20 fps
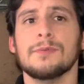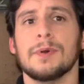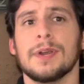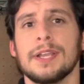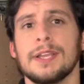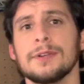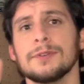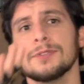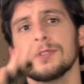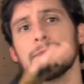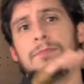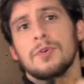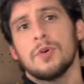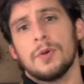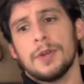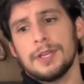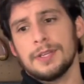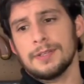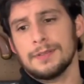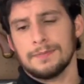here's the
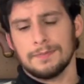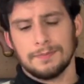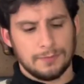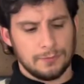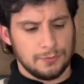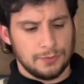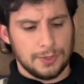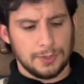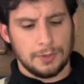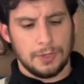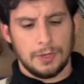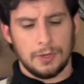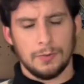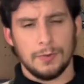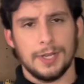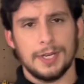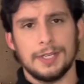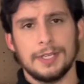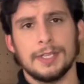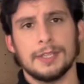point. Real long way
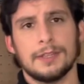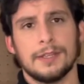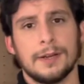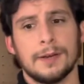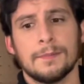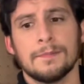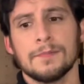to get there.